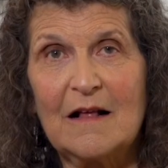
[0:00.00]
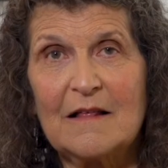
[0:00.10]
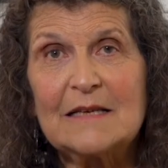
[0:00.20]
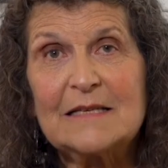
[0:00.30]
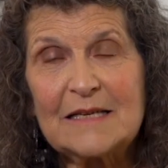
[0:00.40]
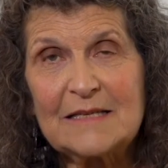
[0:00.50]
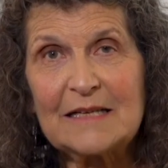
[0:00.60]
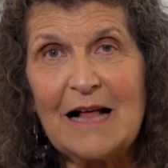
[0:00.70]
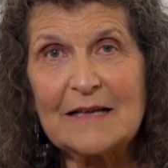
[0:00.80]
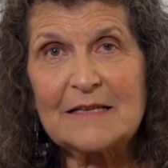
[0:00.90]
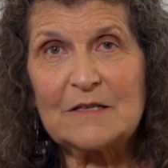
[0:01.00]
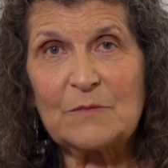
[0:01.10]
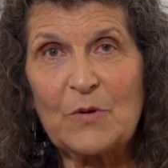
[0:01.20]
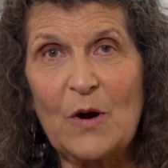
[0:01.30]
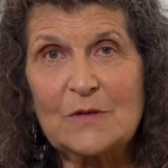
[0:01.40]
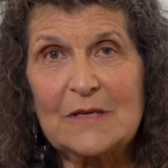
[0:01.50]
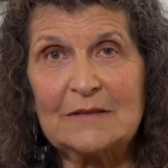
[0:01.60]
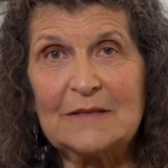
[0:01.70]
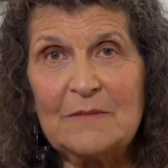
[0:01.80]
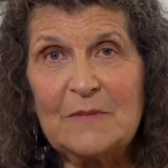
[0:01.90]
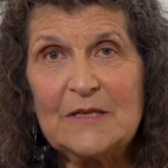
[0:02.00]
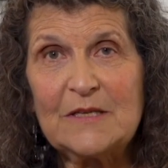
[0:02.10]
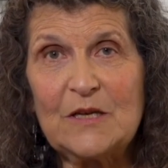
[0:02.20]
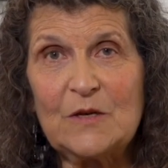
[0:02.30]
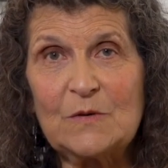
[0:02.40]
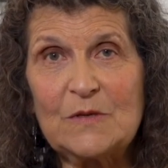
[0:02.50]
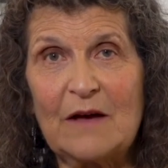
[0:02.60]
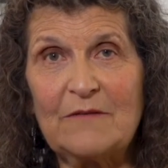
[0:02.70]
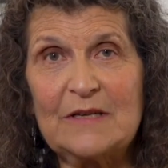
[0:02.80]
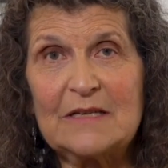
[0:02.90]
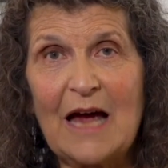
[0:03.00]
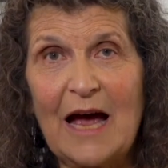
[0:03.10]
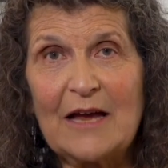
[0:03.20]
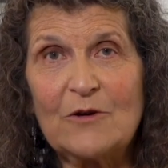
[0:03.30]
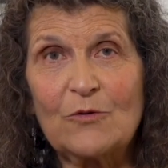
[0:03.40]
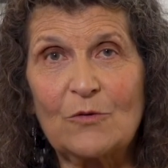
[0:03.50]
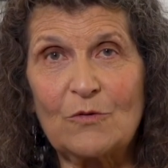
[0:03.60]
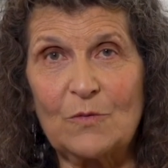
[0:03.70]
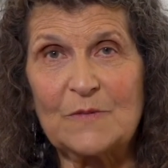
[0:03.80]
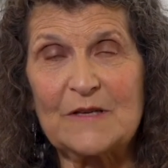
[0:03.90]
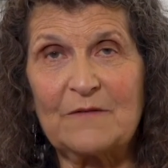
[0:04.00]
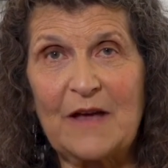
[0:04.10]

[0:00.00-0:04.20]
The 6 classes approach limits the use of entire groups of